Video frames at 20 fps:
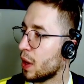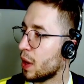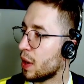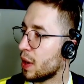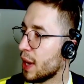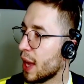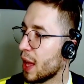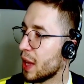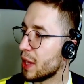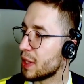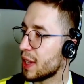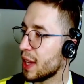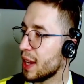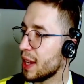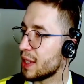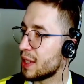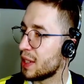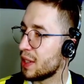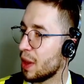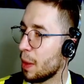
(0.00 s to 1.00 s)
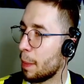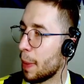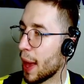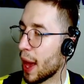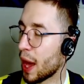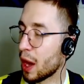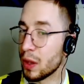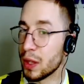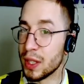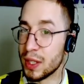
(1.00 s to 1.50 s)
Now let's get into the
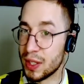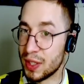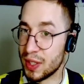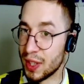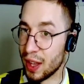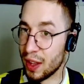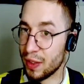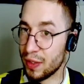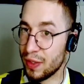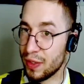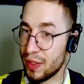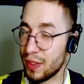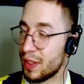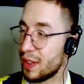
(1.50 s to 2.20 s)
battle itself.